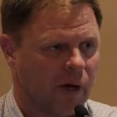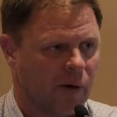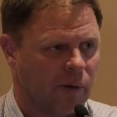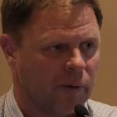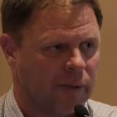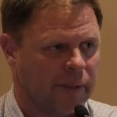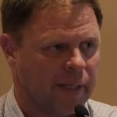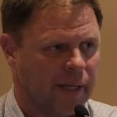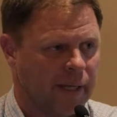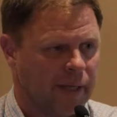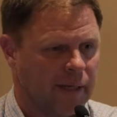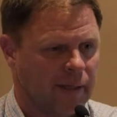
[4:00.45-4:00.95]

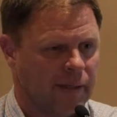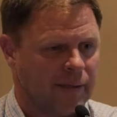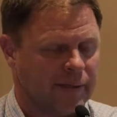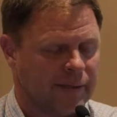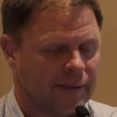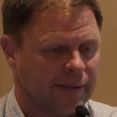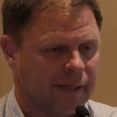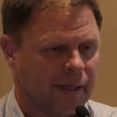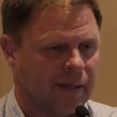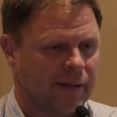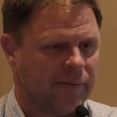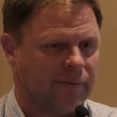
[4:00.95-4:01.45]
and they
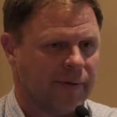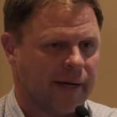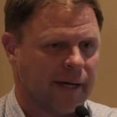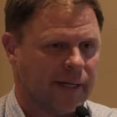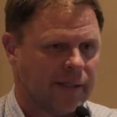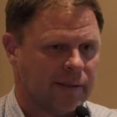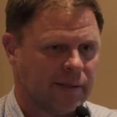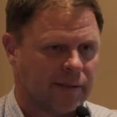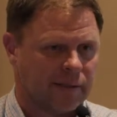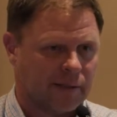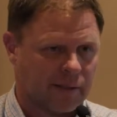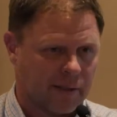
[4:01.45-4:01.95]

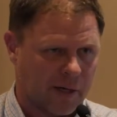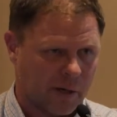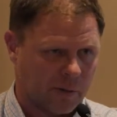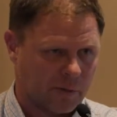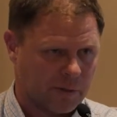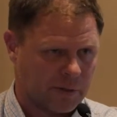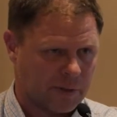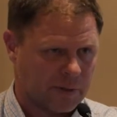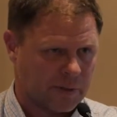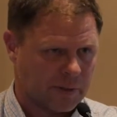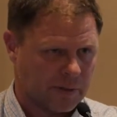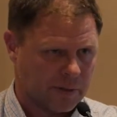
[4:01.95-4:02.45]
incentivized the
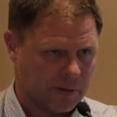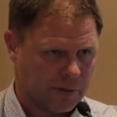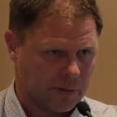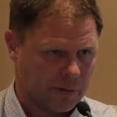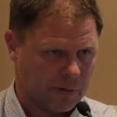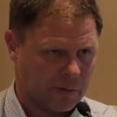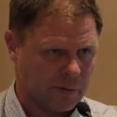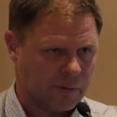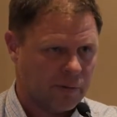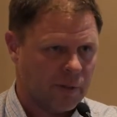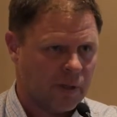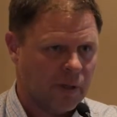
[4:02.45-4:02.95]
goats
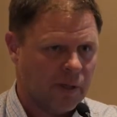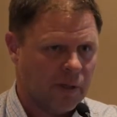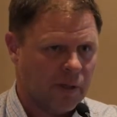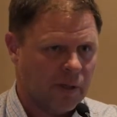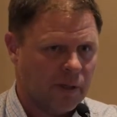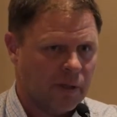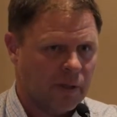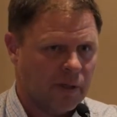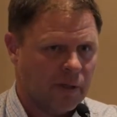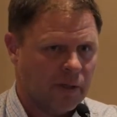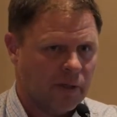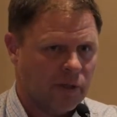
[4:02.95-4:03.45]
to
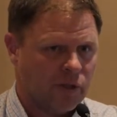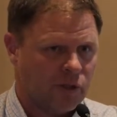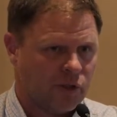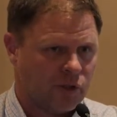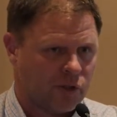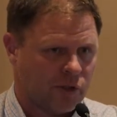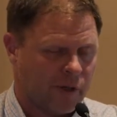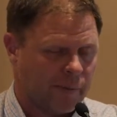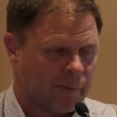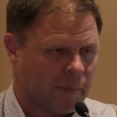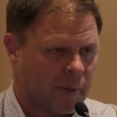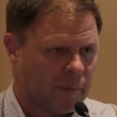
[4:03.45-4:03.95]

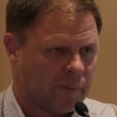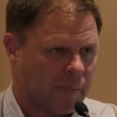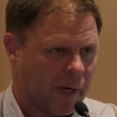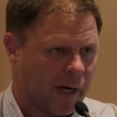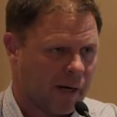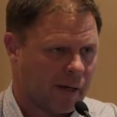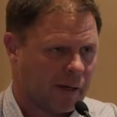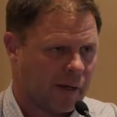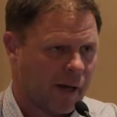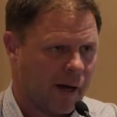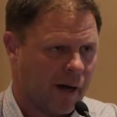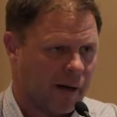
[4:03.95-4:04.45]
strip the
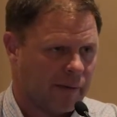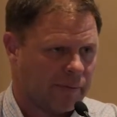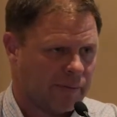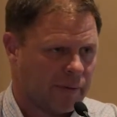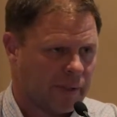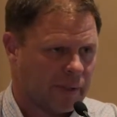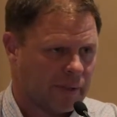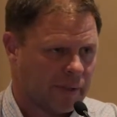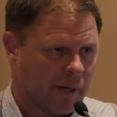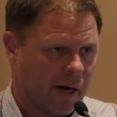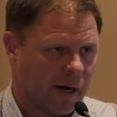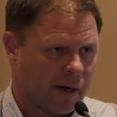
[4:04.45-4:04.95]
bark off the
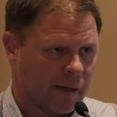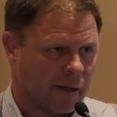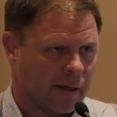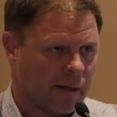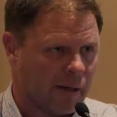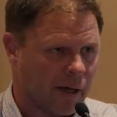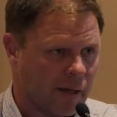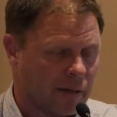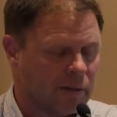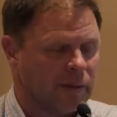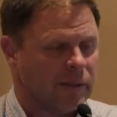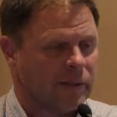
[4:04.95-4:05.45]
target
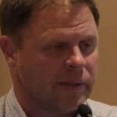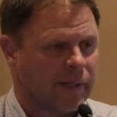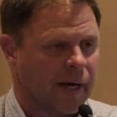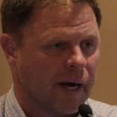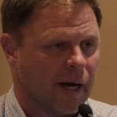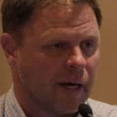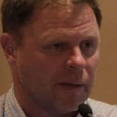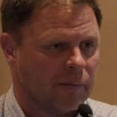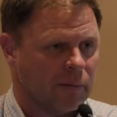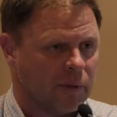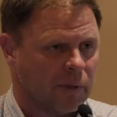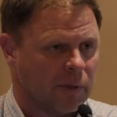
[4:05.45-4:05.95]

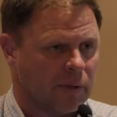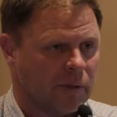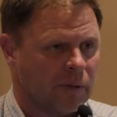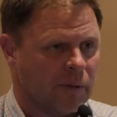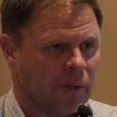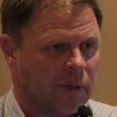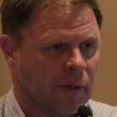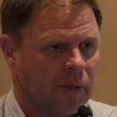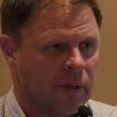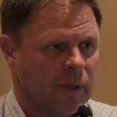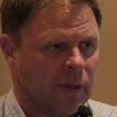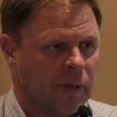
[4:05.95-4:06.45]
undesirable
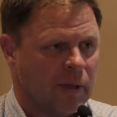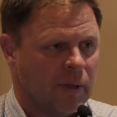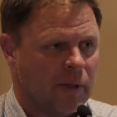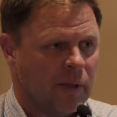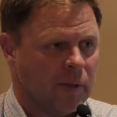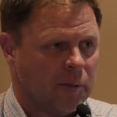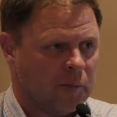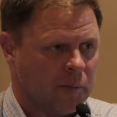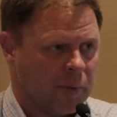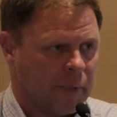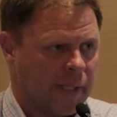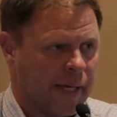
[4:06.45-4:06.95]

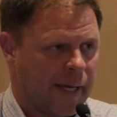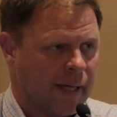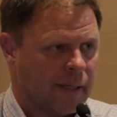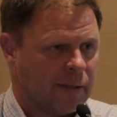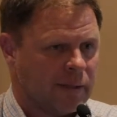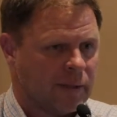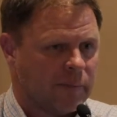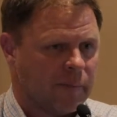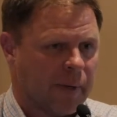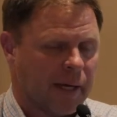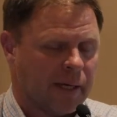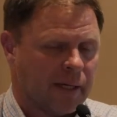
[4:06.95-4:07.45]

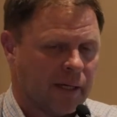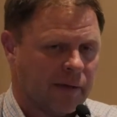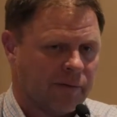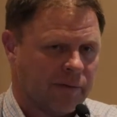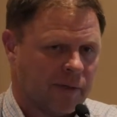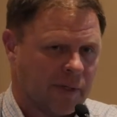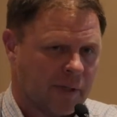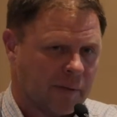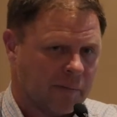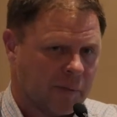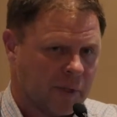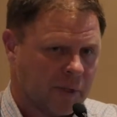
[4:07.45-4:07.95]
plants by
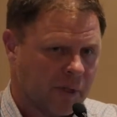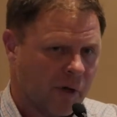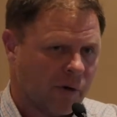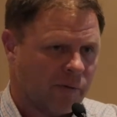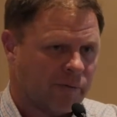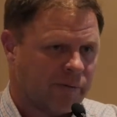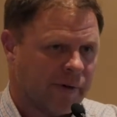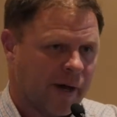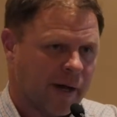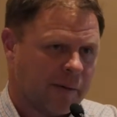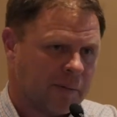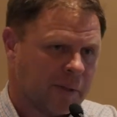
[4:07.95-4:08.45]
giving them a
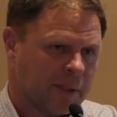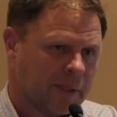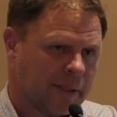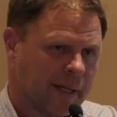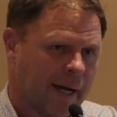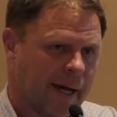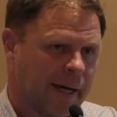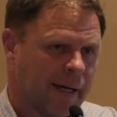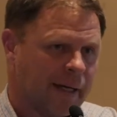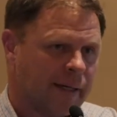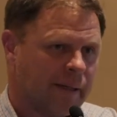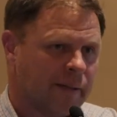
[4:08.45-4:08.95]
low-fiber
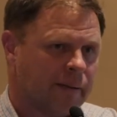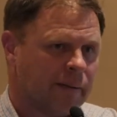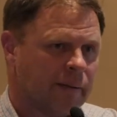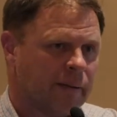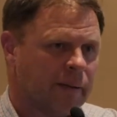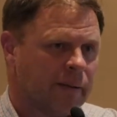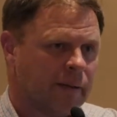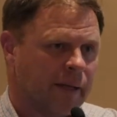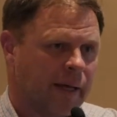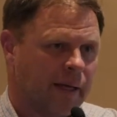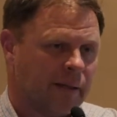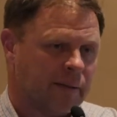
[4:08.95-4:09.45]
diet.
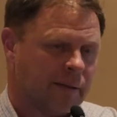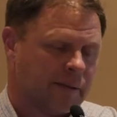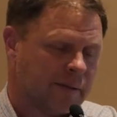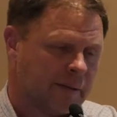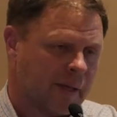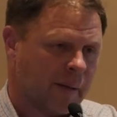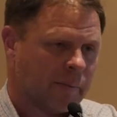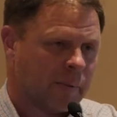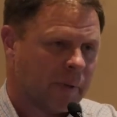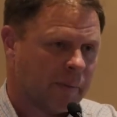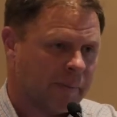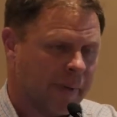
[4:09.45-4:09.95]
They had to
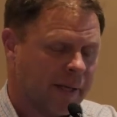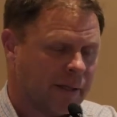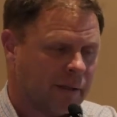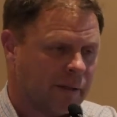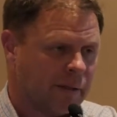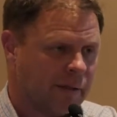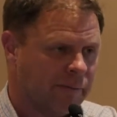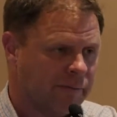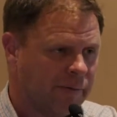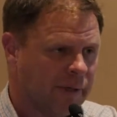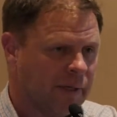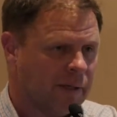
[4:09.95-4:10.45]

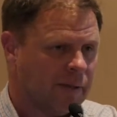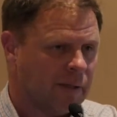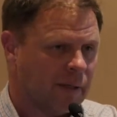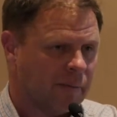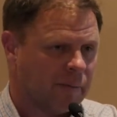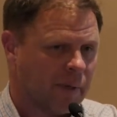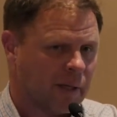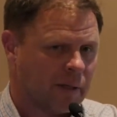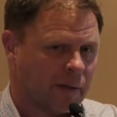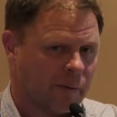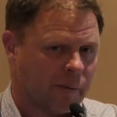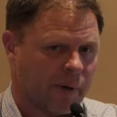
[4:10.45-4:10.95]
supplementally feed them,
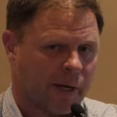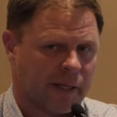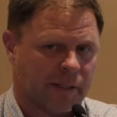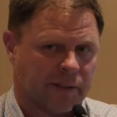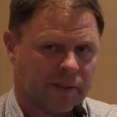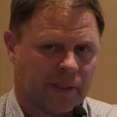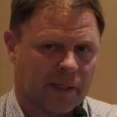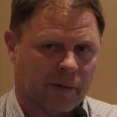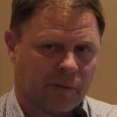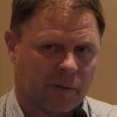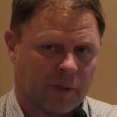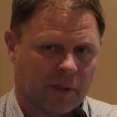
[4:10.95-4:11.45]
otherwise
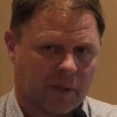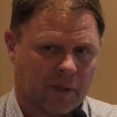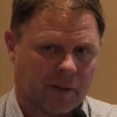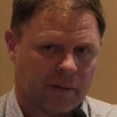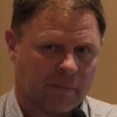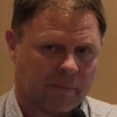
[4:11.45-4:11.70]
they were